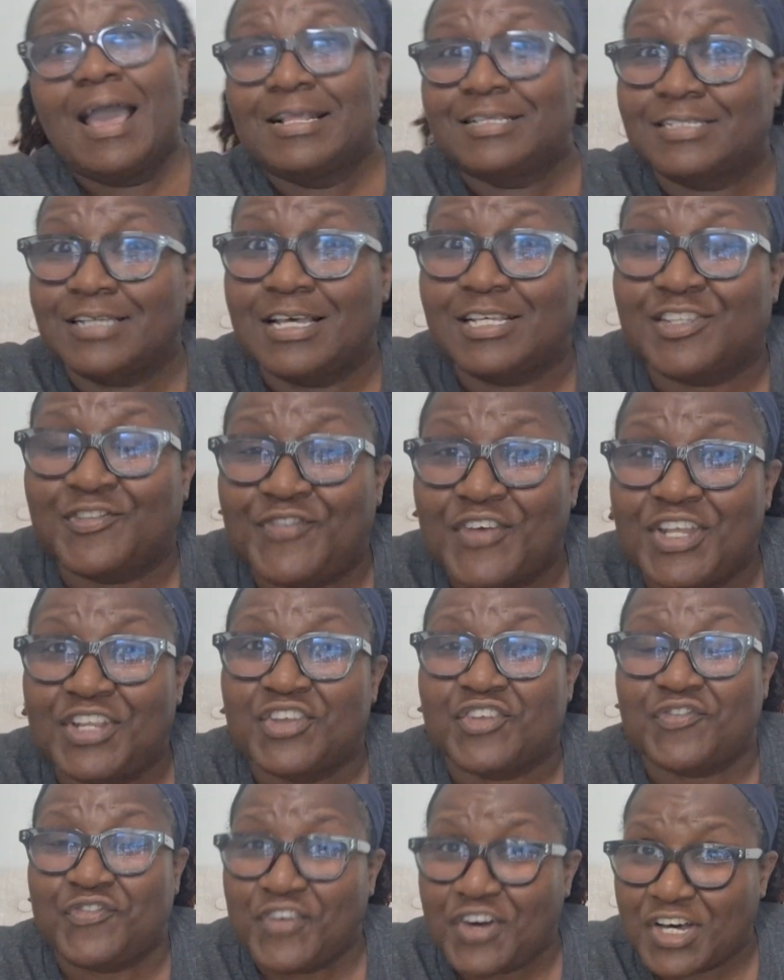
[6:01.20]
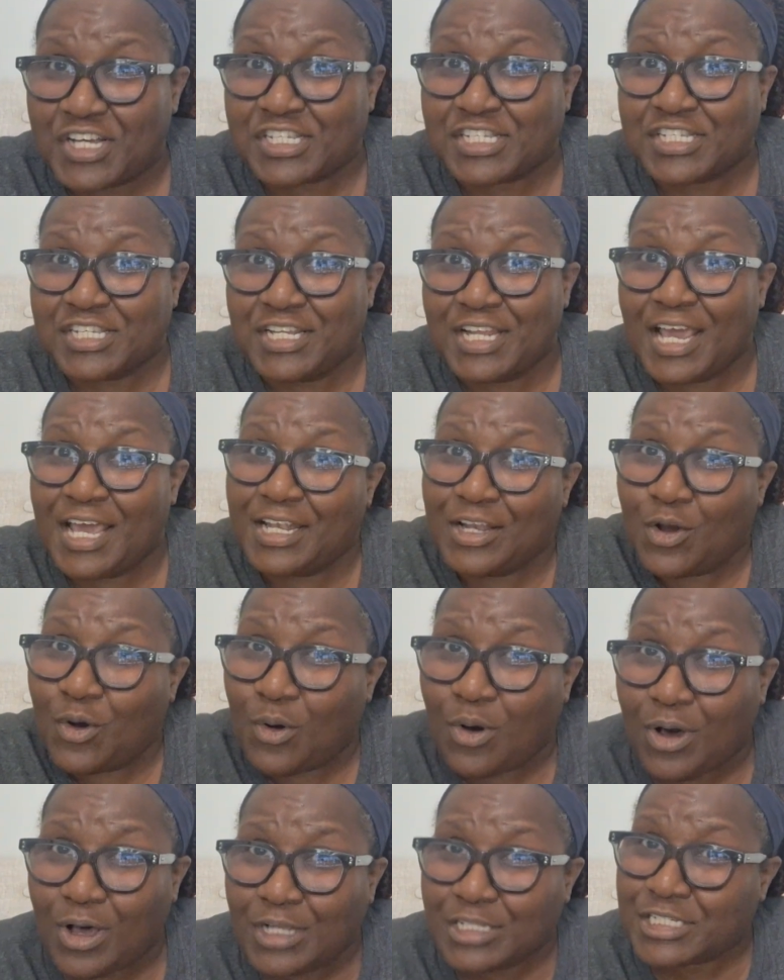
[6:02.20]
had just finished fussing at the
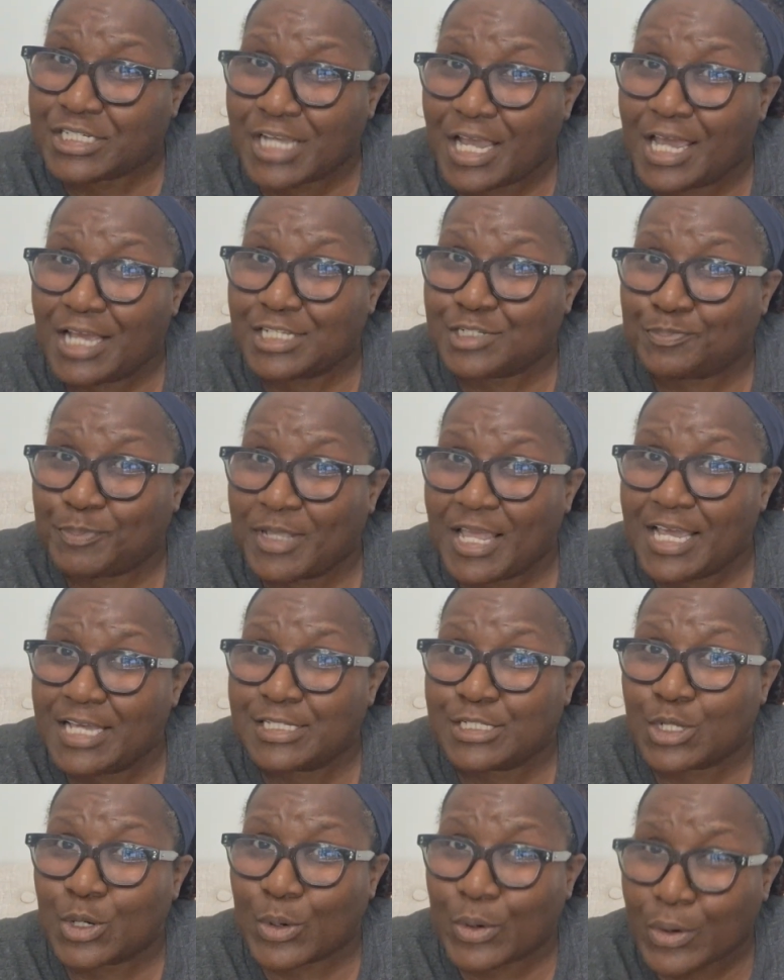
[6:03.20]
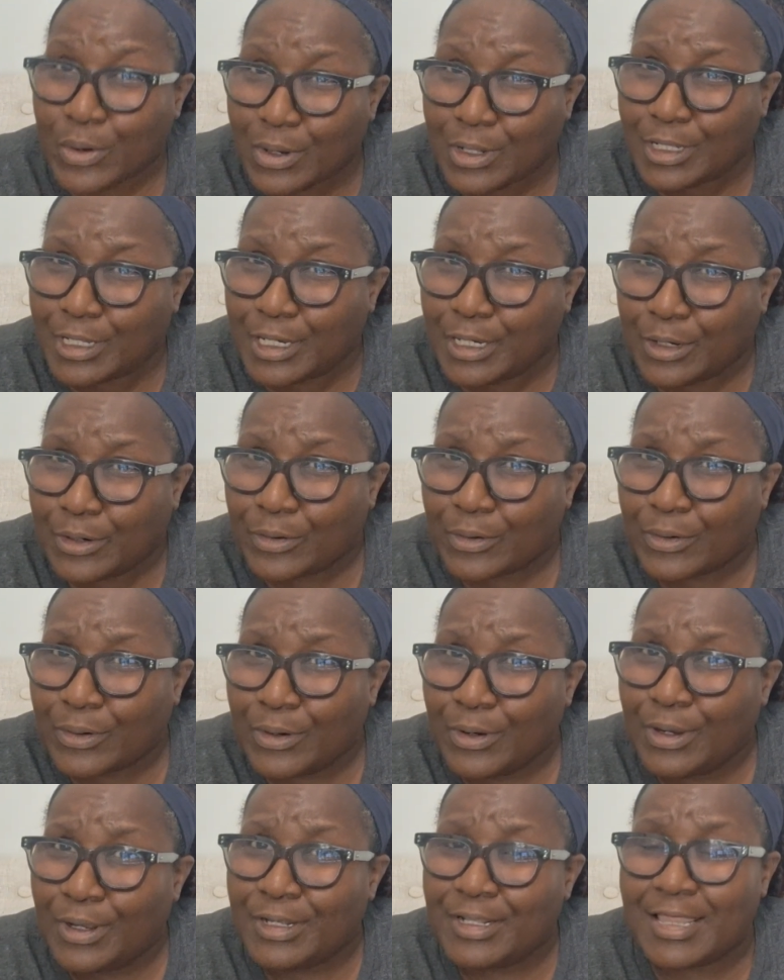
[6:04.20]
oil change place earlier
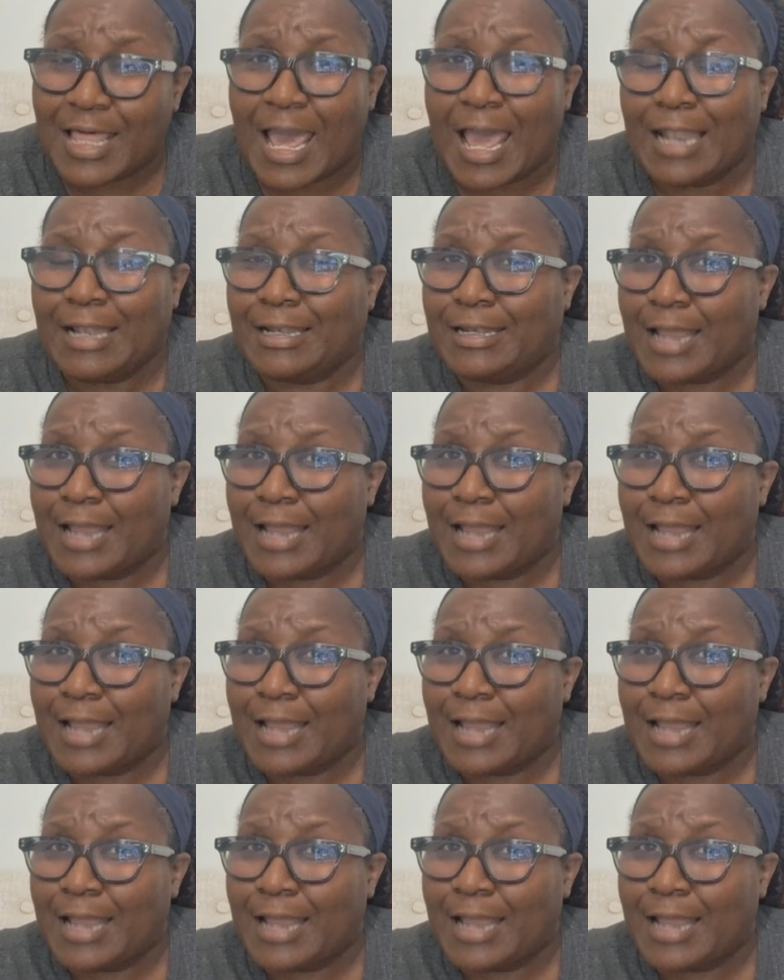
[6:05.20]
that